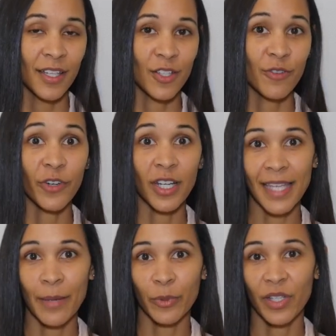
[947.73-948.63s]
So, for
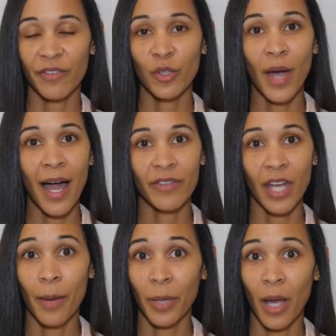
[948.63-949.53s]
example, if you have
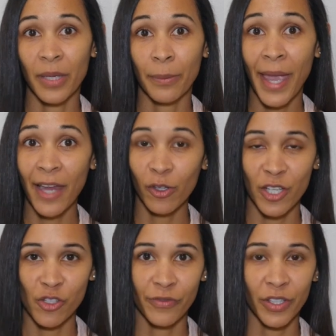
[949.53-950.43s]
an upcoming panel
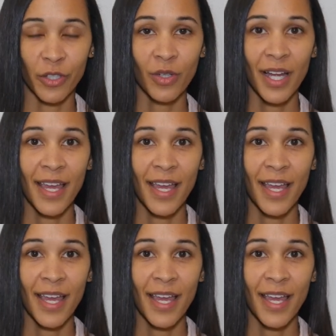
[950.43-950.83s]
interview,